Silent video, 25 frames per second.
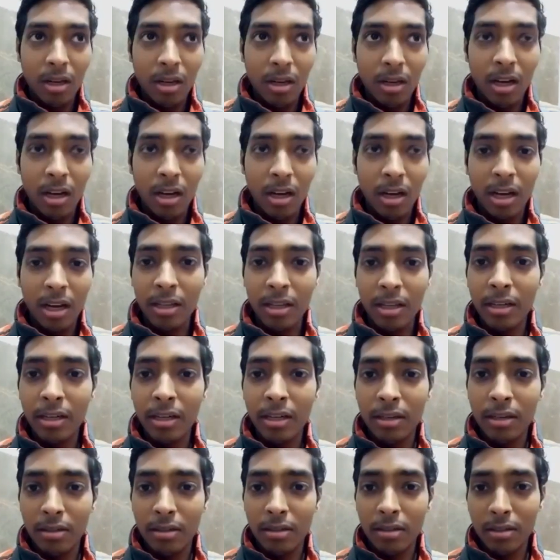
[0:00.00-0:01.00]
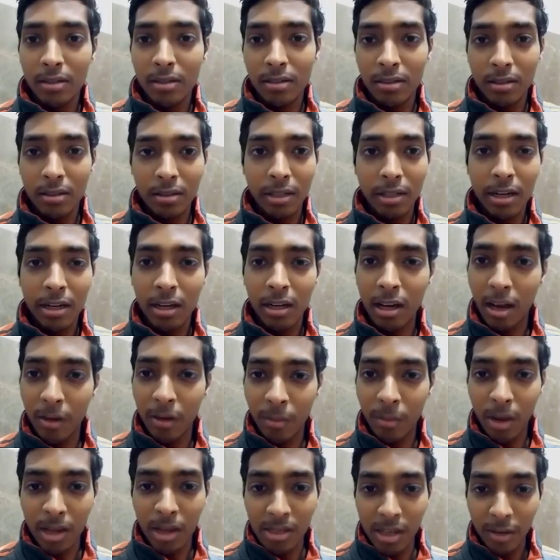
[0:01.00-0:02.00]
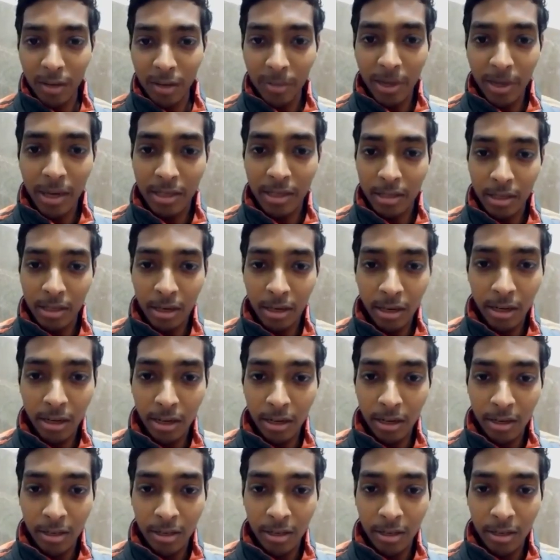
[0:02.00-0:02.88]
think that karmas are biggest hurdle.